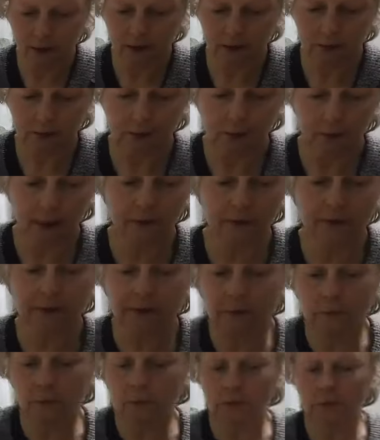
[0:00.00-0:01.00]
The main thing
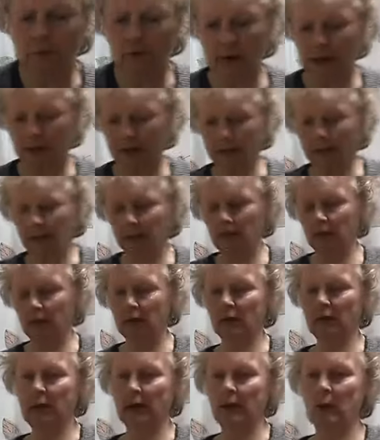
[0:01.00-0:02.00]
with these is that you
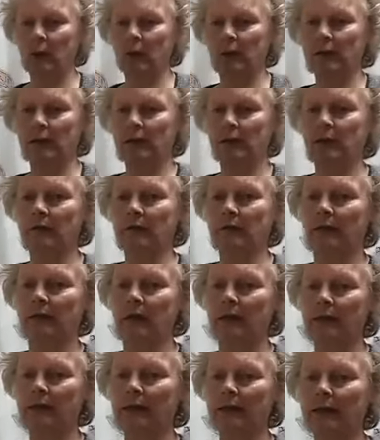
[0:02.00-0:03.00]
get ones with
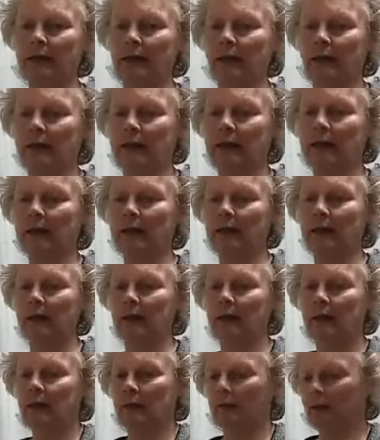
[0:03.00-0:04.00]
fine tines
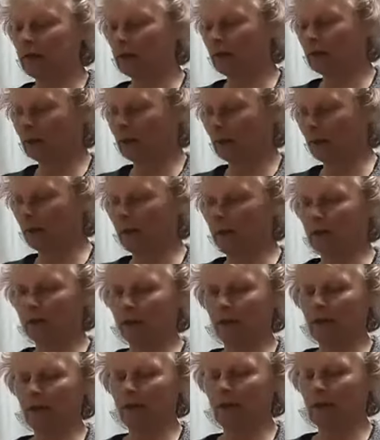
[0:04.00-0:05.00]
and you get ones
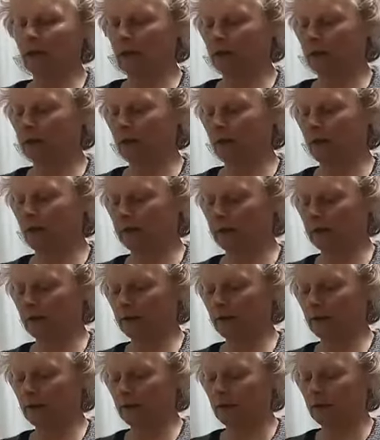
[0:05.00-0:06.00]
with thicker tines.
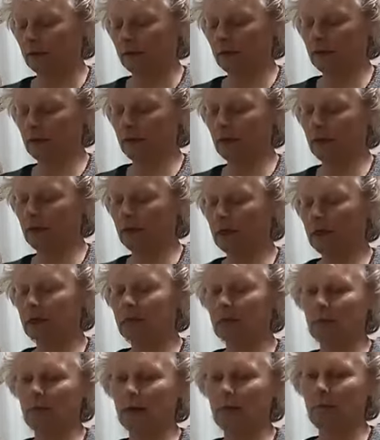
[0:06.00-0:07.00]
So these
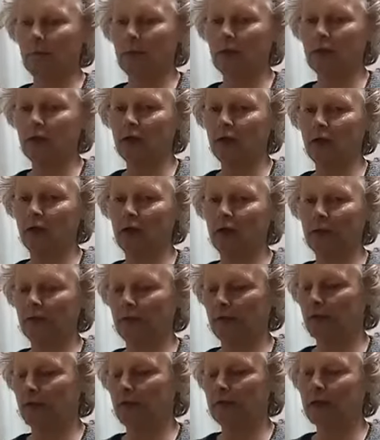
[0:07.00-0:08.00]
are Magicraft
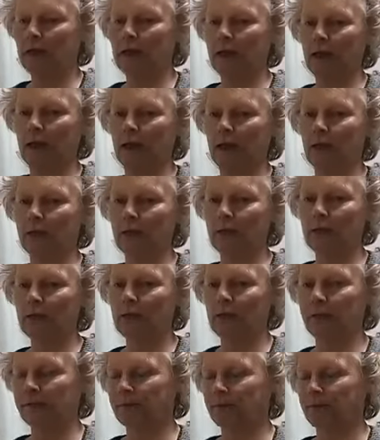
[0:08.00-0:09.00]
mini combs,
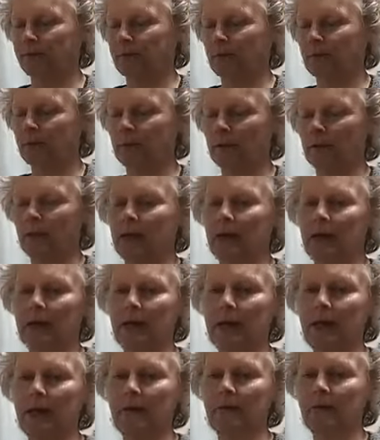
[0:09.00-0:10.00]
but they
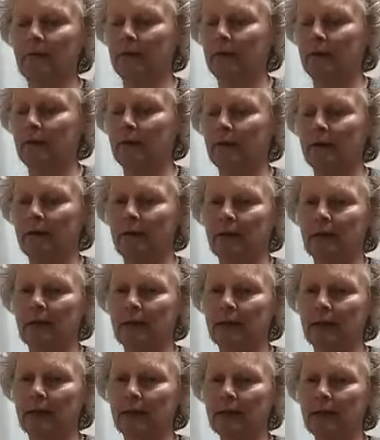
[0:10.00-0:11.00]
have
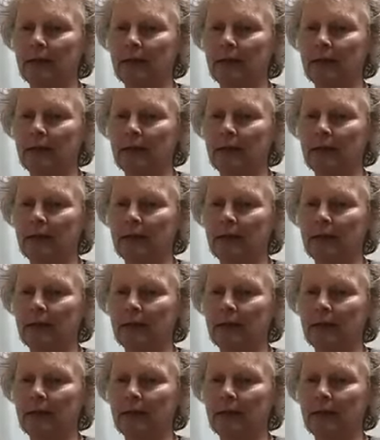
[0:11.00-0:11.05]
nice